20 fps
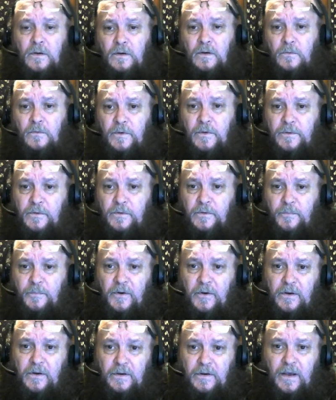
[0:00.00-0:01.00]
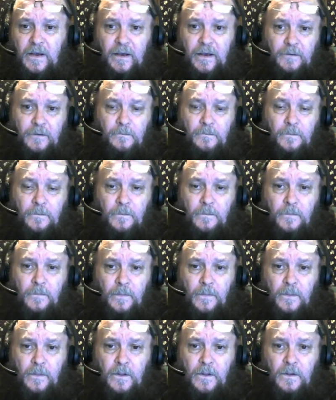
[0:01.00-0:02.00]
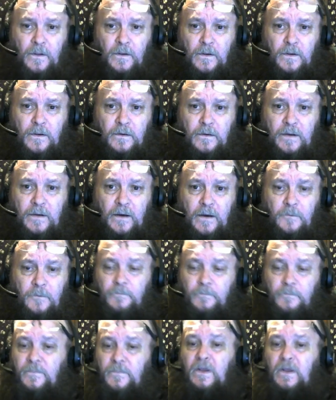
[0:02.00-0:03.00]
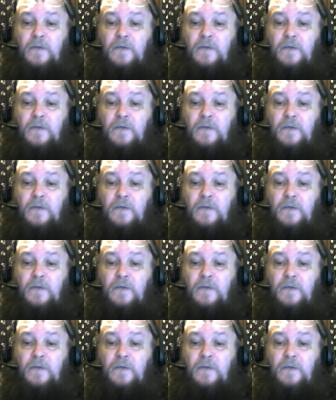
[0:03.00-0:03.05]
with your spirit guide. Now, if